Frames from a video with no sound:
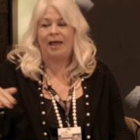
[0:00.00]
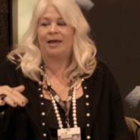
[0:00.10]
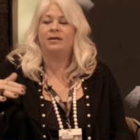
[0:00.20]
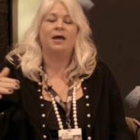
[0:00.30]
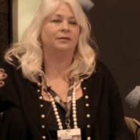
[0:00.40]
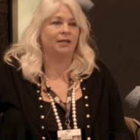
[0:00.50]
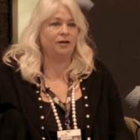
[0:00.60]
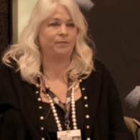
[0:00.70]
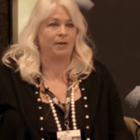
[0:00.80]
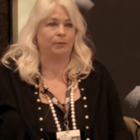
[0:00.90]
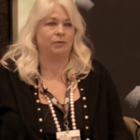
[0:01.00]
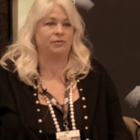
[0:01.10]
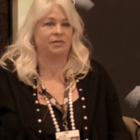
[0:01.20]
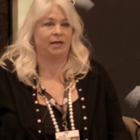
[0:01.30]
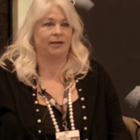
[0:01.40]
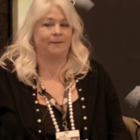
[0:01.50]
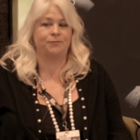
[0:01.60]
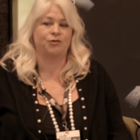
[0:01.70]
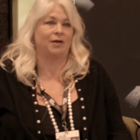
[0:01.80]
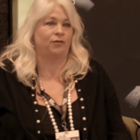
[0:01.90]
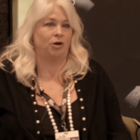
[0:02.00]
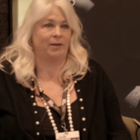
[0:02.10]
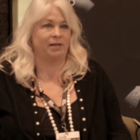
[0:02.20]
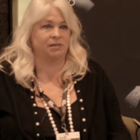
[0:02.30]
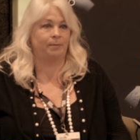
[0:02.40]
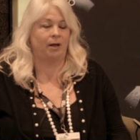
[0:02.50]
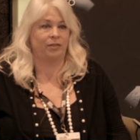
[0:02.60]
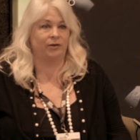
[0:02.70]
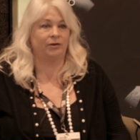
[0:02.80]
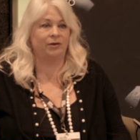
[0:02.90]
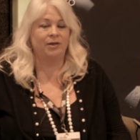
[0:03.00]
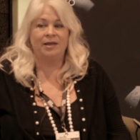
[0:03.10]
And a lot of people who say dry farming is a bother,